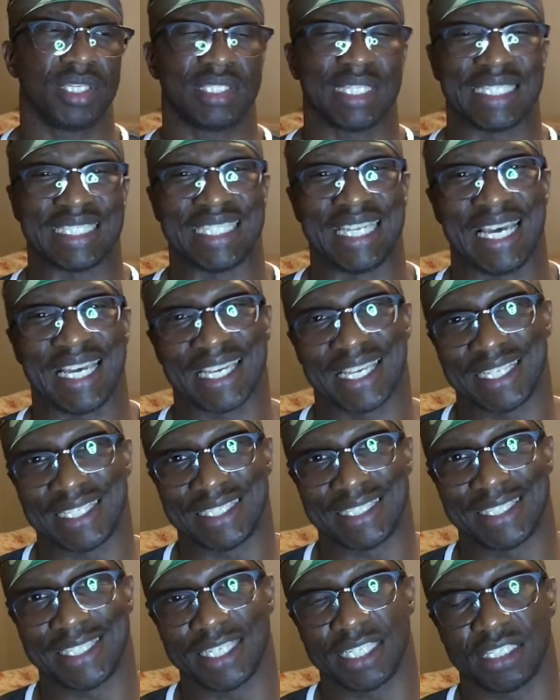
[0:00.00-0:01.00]
that's not
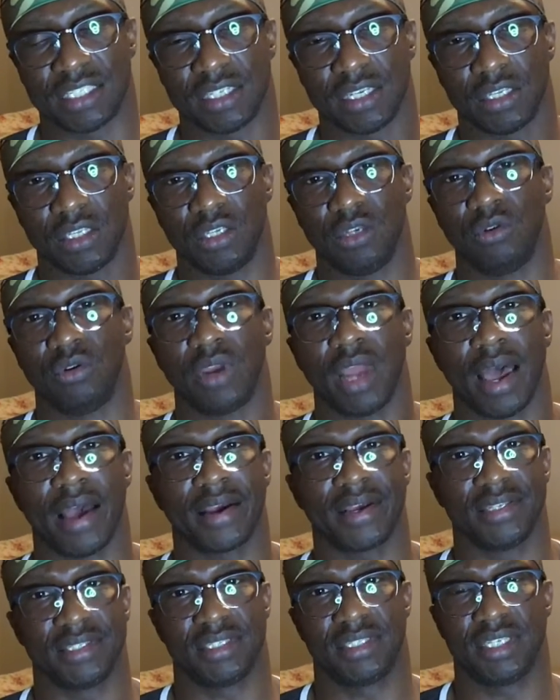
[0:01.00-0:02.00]
consistent. You're not
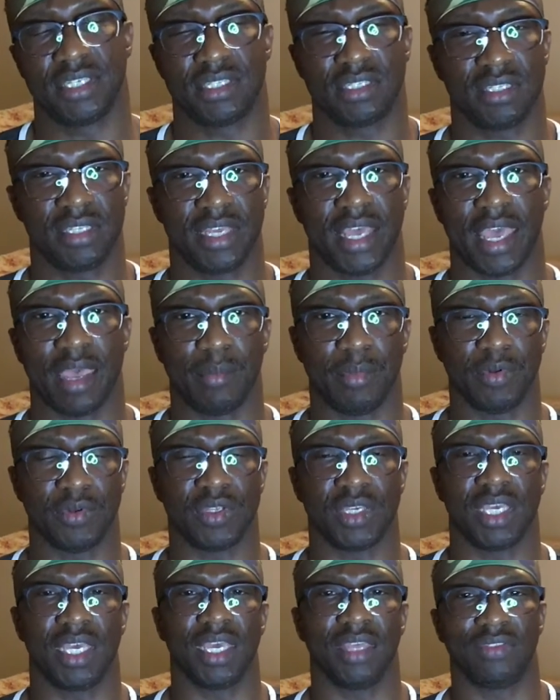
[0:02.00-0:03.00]
consistently able to
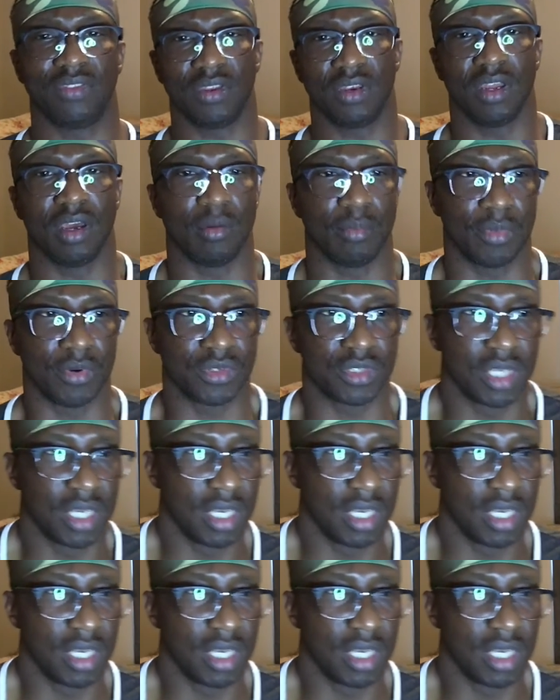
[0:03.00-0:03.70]
hit the numbers.